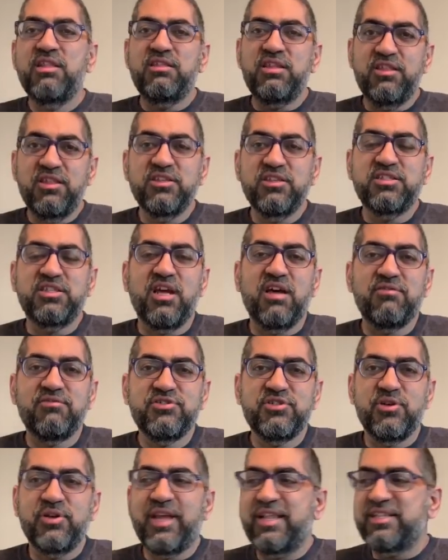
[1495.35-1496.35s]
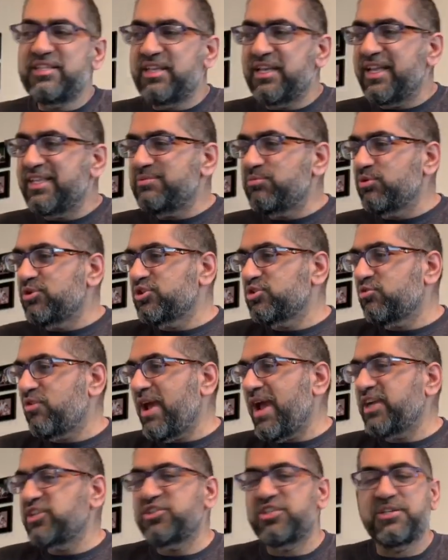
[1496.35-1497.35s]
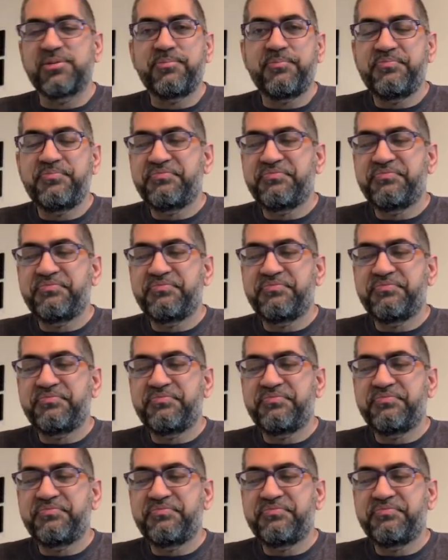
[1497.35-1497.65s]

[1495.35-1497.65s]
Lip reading: than this stuff. So it gets more traction.